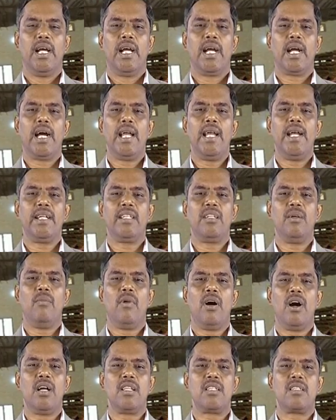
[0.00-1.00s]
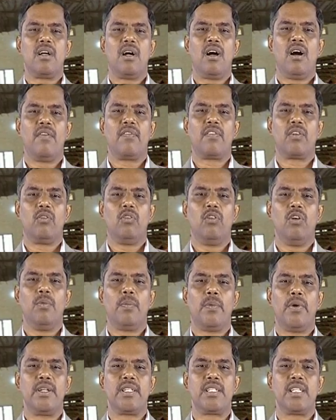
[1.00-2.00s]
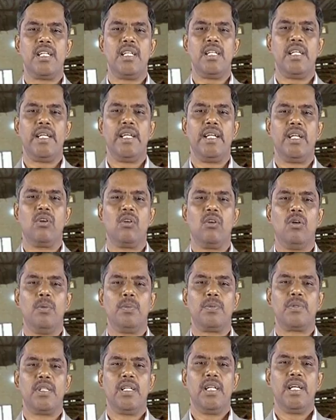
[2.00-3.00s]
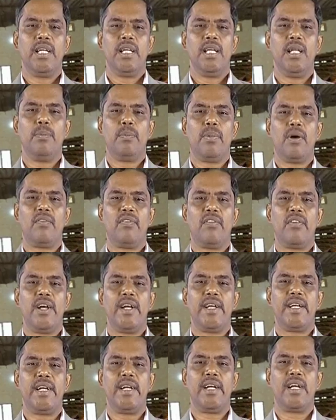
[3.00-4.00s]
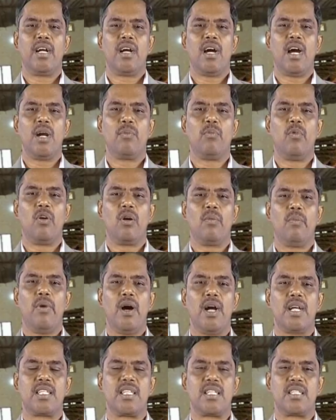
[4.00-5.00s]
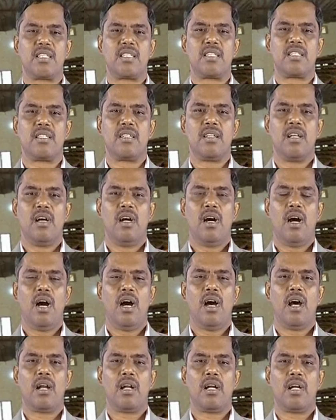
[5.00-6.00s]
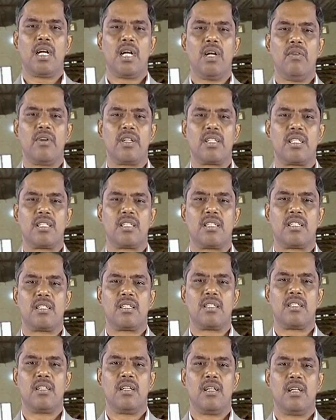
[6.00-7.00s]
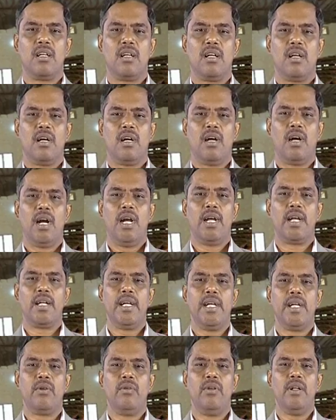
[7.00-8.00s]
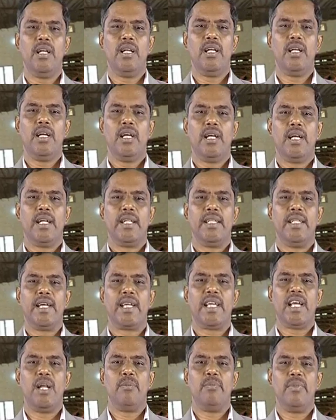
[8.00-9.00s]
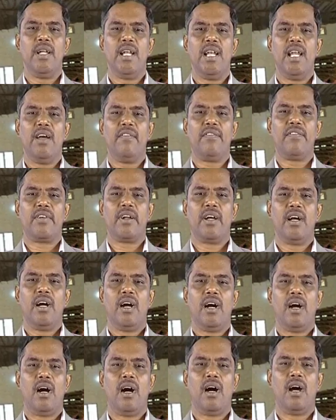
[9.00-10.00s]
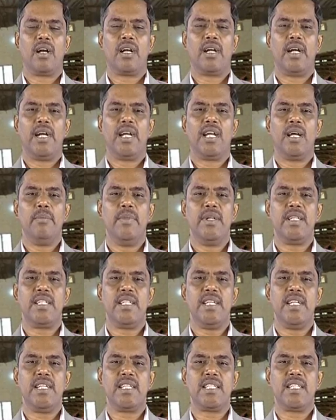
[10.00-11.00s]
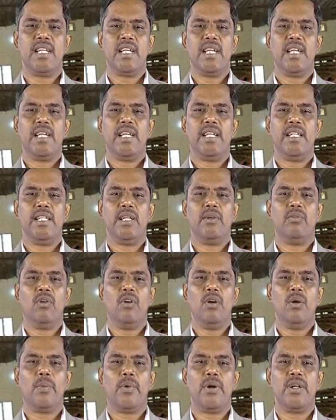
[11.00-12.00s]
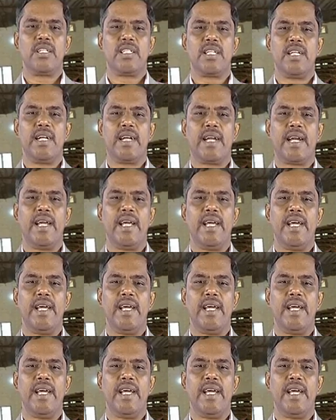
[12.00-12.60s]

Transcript: Collect the mass after oviposition in groups in perforated cardboard boxes or covers. Alternatively, they can be left on dummy sheets in the oviposition tray